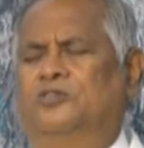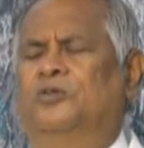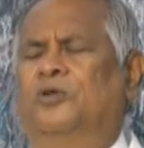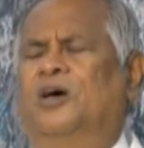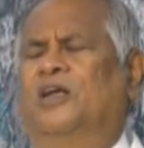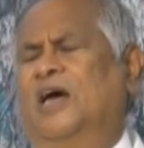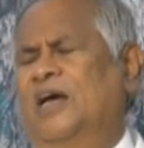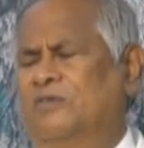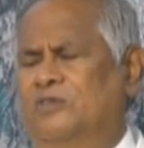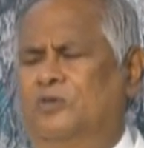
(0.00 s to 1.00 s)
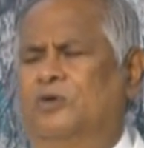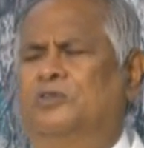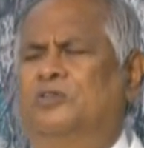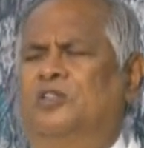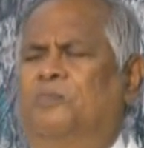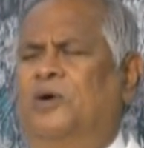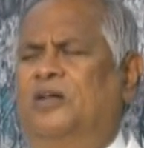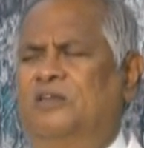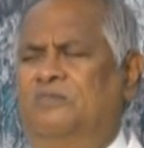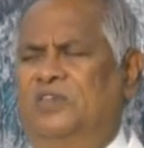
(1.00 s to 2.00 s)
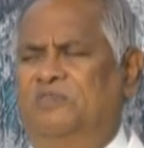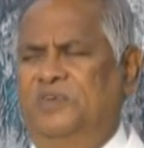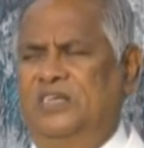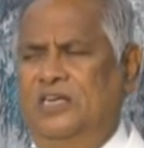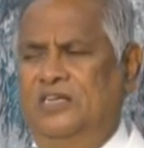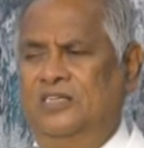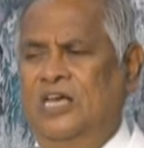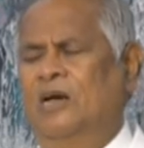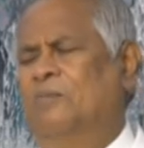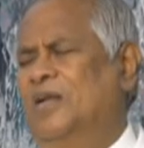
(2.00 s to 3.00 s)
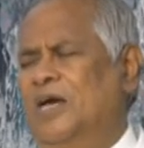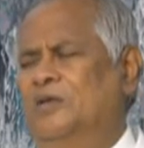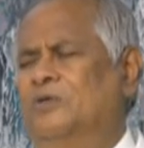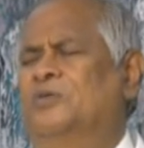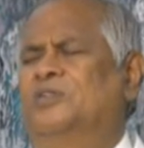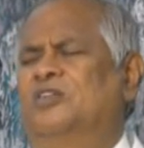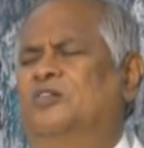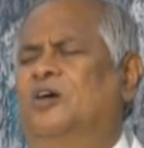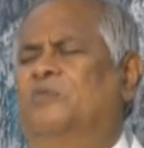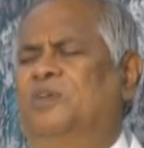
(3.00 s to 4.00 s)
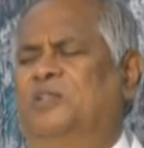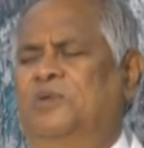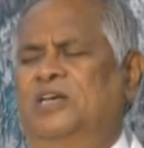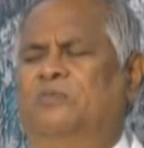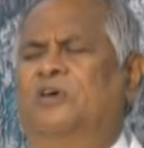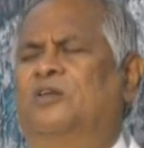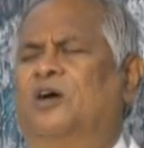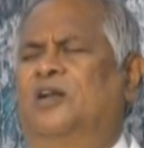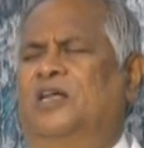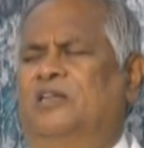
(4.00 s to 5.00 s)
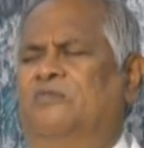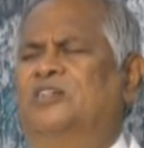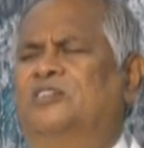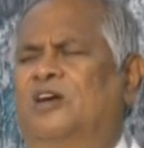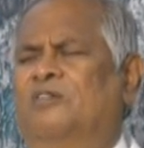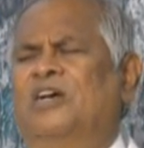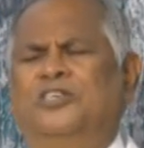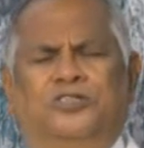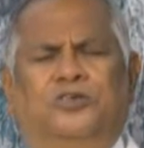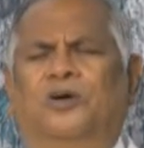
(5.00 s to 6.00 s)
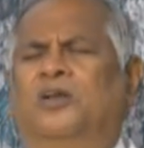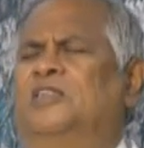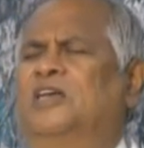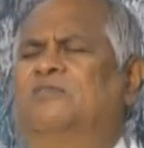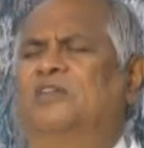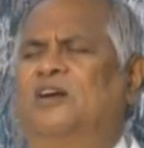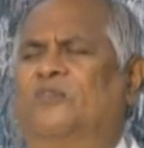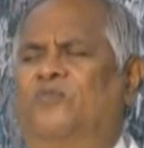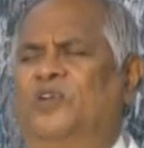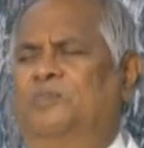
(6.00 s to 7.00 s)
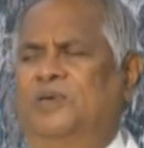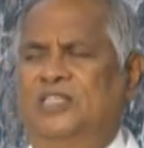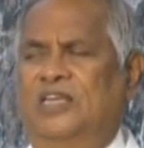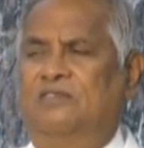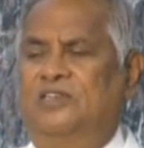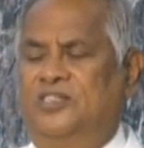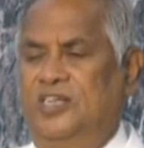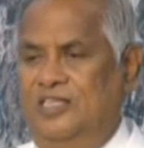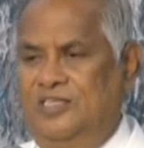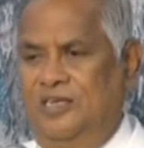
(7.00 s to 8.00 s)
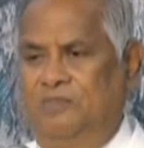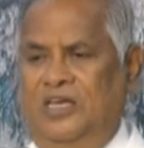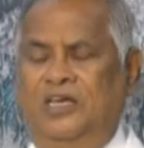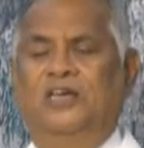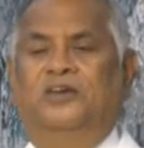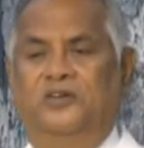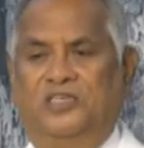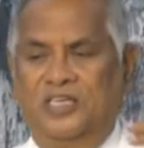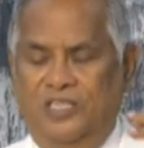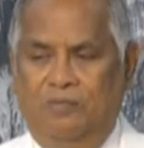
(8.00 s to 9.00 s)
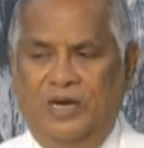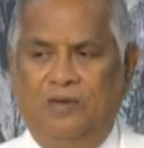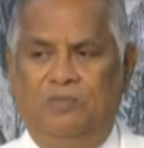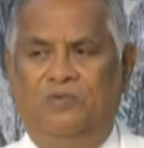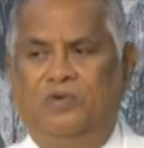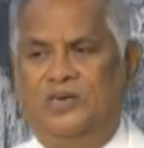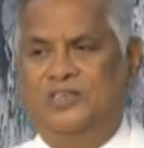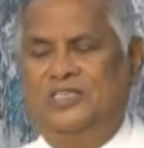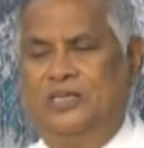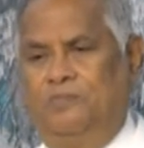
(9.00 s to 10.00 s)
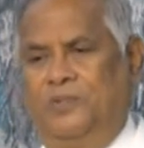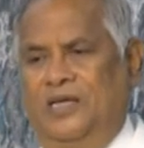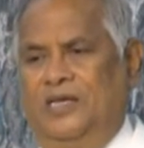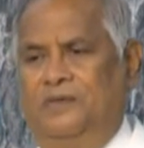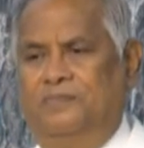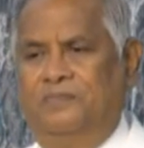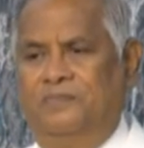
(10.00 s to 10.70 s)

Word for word: true Lord, I have to go through the path of difficulties, but I know that you are with me, your rod and your staff. Surely that will comfort me, that will strengthen me. You take the Bible verse and pray.